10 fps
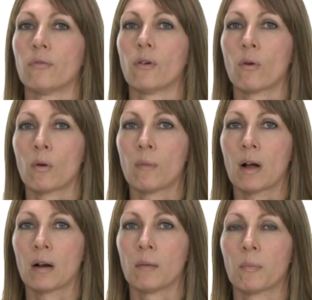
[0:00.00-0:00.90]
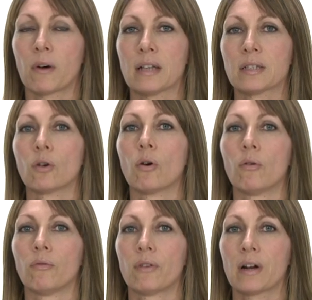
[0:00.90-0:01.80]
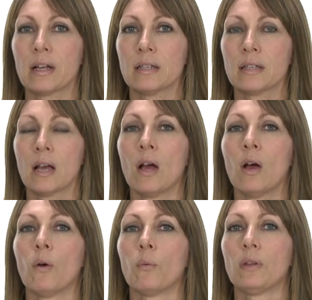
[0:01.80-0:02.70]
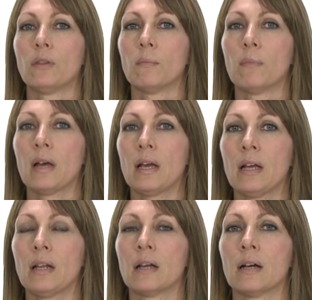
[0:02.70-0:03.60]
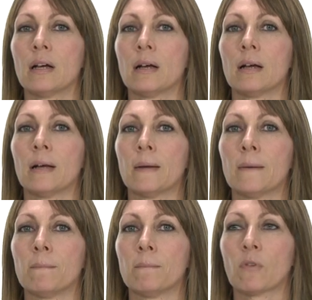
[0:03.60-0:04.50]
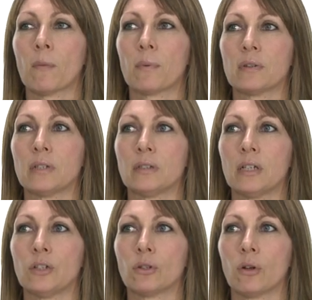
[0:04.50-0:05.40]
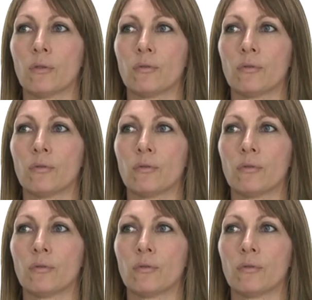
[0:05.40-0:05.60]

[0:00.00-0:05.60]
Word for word: formal press conference with the main uh, um, representation of